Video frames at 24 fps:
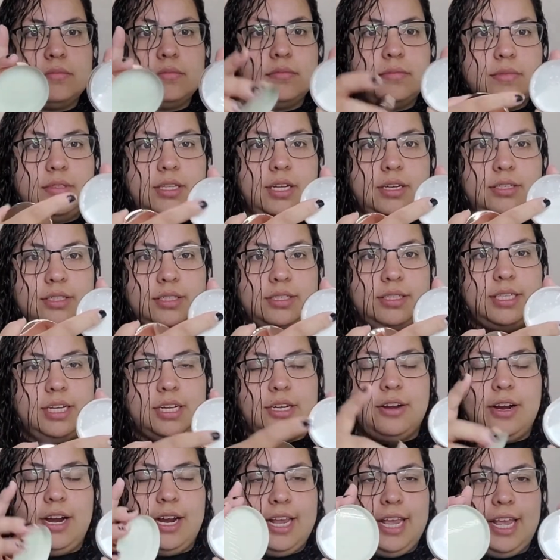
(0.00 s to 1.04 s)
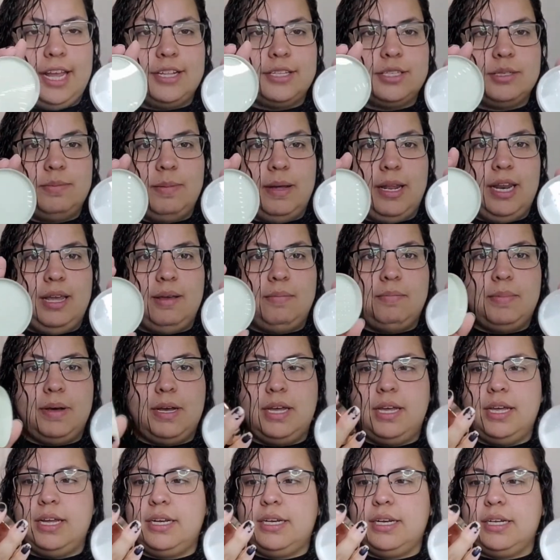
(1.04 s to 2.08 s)
There's a sticker, I can't smell it, but
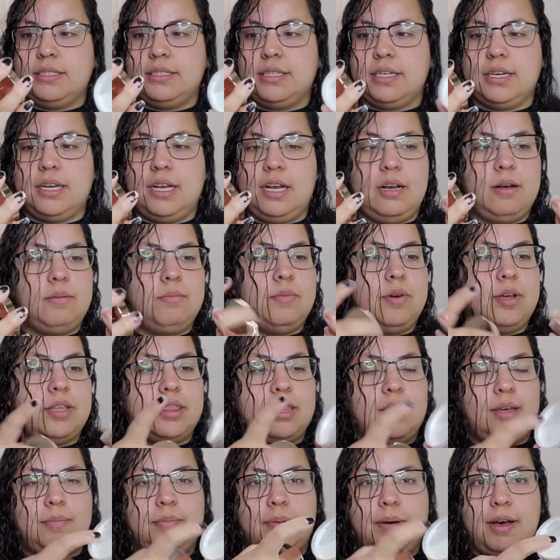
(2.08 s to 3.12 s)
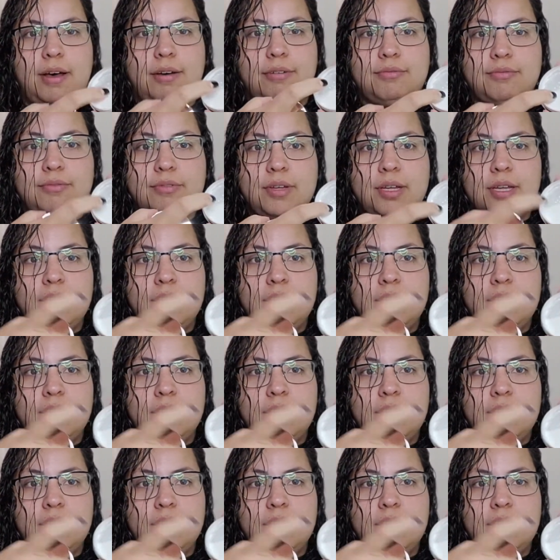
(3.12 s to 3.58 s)
it doesn't come with a puff.